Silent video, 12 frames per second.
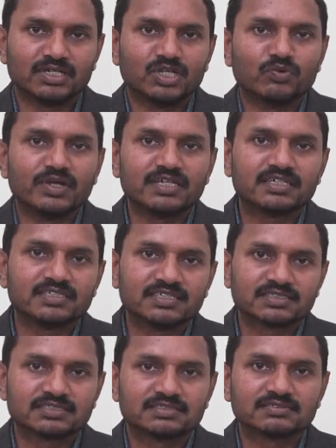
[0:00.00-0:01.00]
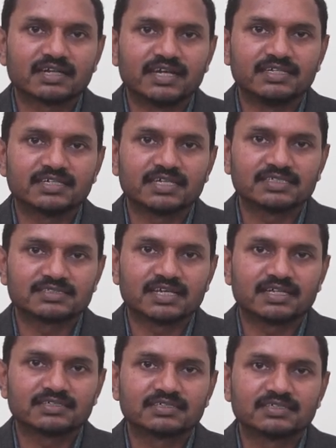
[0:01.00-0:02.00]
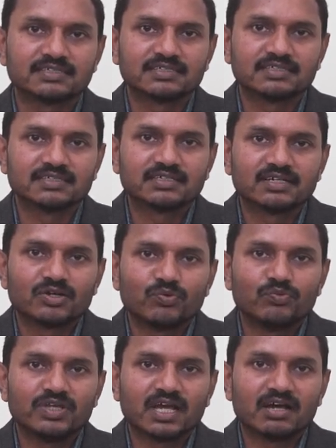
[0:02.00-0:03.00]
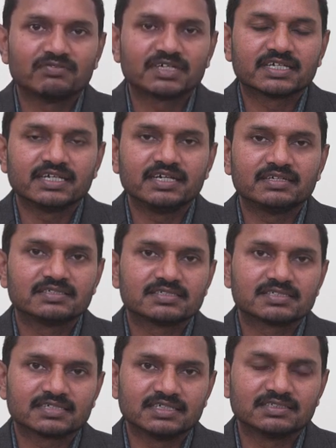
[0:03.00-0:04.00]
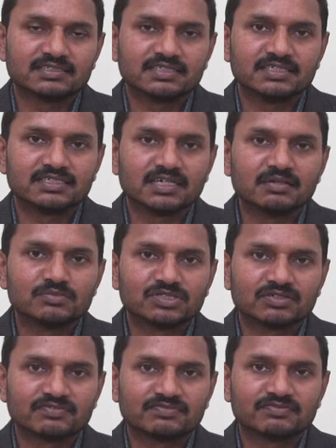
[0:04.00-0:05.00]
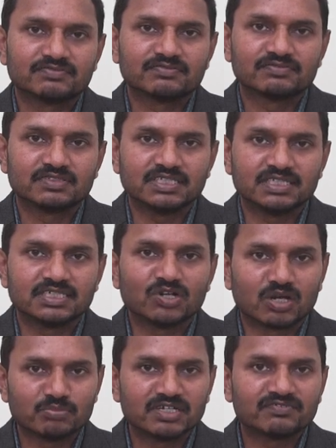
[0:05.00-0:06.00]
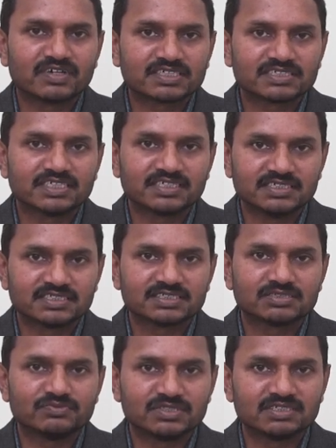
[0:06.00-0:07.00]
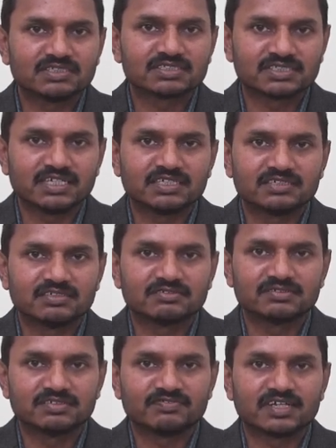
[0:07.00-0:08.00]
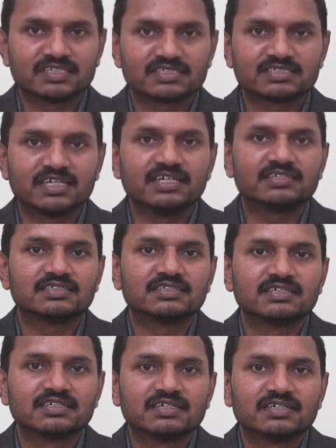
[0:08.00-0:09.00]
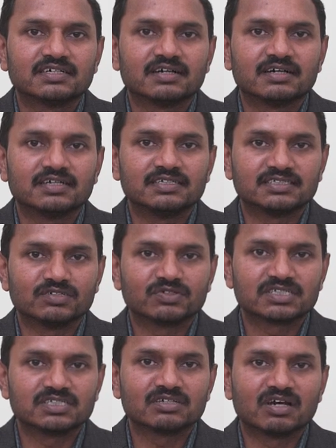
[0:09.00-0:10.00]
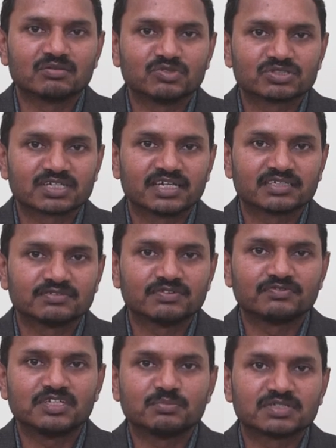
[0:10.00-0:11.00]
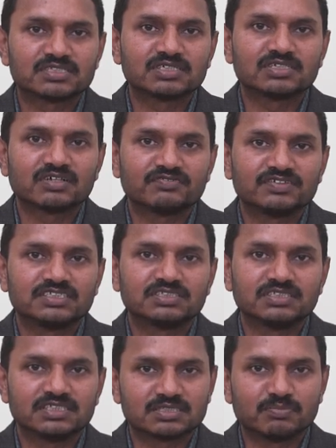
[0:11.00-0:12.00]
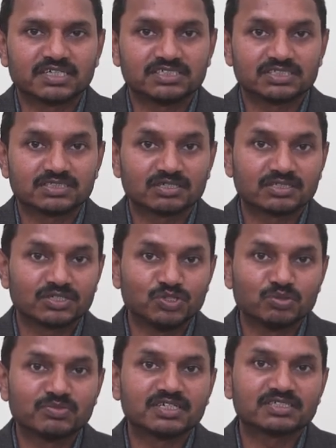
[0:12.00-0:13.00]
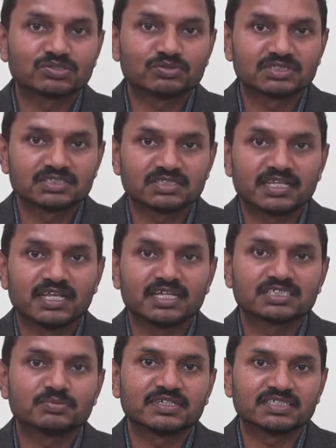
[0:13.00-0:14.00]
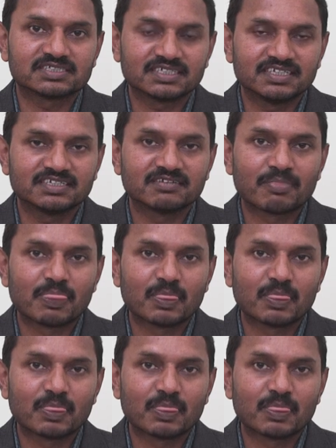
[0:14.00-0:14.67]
innovated this idea is that we have a great strength in terms of the government functionaries within the state. In fact, the state is investing almost like 50% of its budget on the human resources engaged by the state.